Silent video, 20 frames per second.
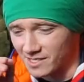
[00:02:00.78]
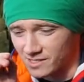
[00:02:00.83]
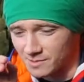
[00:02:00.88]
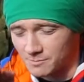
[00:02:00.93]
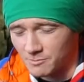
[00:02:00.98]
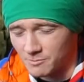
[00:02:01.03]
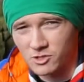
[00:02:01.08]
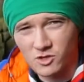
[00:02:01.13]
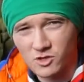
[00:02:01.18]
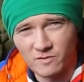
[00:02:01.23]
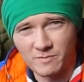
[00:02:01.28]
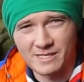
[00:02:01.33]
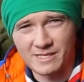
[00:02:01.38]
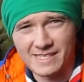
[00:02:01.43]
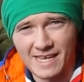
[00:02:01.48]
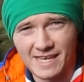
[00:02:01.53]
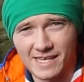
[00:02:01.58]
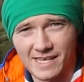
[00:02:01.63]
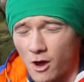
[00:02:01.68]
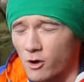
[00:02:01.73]
this sort of
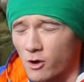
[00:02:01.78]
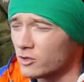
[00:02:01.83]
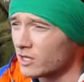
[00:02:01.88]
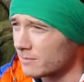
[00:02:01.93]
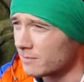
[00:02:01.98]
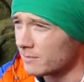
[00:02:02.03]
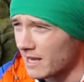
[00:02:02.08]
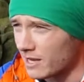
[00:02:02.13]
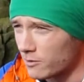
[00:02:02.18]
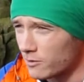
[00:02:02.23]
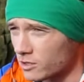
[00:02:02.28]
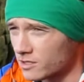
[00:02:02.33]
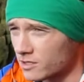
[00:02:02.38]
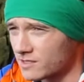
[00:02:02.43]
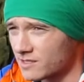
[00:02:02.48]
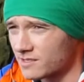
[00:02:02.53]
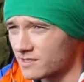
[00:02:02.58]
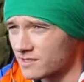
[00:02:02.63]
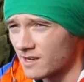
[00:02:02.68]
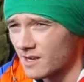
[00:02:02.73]
mistake you only make
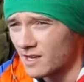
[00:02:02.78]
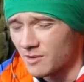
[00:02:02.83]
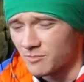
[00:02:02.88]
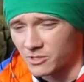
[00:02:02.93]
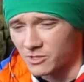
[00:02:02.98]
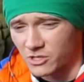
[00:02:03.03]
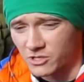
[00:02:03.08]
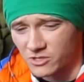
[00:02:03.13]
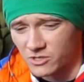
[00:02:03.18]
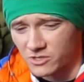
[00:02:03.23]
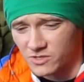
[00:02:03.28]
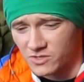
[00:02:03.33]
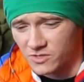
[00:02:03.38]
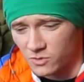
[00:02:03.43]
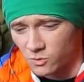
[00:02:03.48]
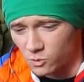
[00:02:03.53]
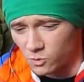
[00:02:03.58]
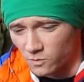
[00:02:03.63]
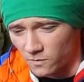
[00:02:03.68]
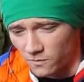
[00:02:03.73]
once, because
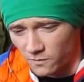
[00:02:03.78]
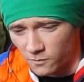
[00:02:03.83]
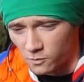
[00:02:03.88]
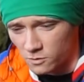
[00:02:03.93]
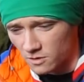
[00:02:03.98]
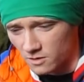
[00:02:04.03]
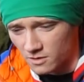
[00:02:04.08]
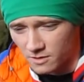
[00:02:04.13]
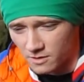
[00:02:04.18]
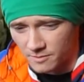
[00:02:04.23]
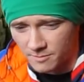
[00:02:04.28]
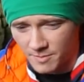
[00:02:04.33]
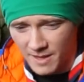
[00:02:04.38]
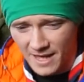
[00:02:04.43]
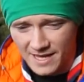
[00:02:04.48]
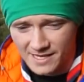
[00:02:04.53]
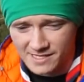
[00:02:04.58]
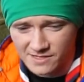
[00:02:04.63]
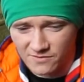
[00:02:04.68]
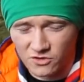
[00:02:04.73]
all four
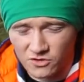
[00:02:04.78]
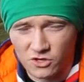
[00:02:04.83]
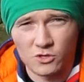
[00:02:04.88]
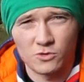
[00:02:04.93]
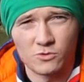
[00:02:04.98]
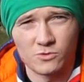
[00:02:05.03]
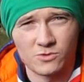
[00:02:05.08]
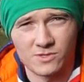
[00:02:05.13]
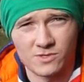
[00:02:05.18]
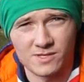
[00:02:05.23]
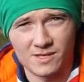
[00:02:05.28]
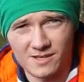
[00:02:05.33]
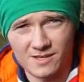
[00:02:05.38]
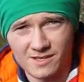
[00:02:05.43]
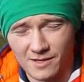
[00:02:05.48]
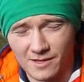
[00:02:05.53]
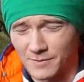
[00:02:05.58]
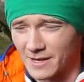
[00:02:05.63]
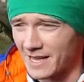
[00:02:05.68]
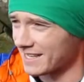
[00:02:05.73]
pairs of shoes
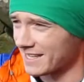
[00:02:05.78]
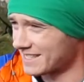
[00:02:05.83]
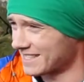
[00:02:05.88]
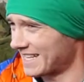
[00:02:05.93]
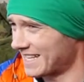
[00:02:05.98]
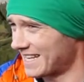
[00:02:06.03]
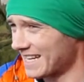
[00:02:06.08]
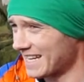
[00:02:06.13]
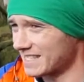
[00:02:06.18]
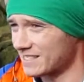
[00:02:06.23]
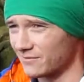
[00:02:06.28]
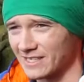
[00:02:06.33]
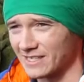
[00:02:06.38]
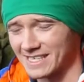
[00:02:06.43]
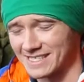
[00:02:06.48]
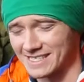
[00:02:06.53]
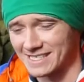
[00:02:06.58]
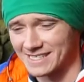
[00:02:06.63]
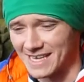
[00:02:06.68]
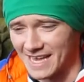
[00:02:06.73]
that we had collectively
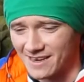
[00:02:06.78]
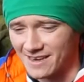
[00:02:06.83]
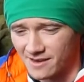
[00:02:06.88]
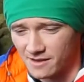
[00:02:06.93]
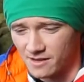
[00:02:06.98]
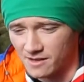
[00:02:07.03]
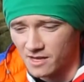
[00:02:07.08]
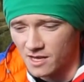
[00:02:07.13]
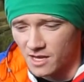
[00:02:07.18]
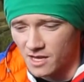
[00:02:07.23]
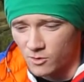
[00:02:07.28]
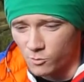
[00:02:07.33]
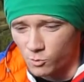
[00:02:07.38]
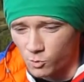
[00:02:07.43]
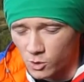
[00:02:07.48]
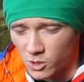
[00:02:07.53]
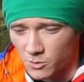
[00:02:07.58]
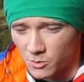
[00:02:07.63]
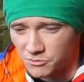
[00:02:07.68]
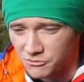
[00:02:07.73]
as a tent
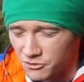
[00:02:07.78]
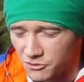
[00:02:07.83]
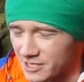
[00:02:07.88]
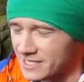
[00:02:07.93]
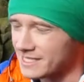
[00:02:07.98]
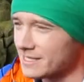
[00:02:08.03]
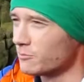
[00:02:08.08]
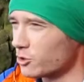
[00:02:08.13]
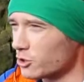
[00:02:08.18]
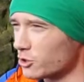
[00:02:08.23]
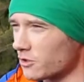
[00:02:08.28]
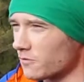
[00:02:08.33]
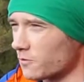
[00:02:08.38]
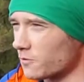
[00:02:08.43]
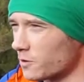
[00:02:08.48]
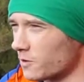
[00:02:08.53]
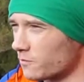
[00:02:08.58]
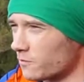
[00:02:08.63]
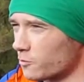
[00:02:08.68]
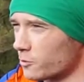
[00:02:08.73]
were pretty much
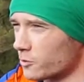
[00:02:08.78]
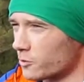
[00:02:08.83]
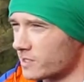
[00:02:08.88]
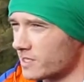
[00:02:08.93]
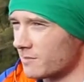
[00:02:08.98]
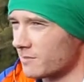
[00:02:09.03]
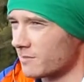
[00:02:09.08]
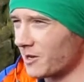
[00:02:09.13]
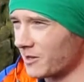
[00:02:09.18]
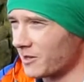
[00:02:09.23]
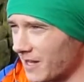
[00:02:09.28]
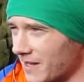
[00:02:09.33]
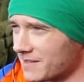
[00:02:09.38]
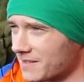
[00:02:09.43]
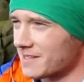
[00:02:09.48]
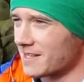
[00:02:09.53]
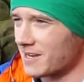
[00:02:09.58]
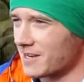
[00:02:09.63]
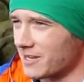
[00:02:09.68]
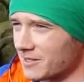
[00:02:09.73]
full of water by the end
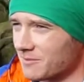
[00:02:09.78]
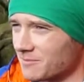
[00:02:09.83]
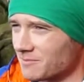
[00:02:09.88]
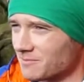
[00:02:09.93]
of the night.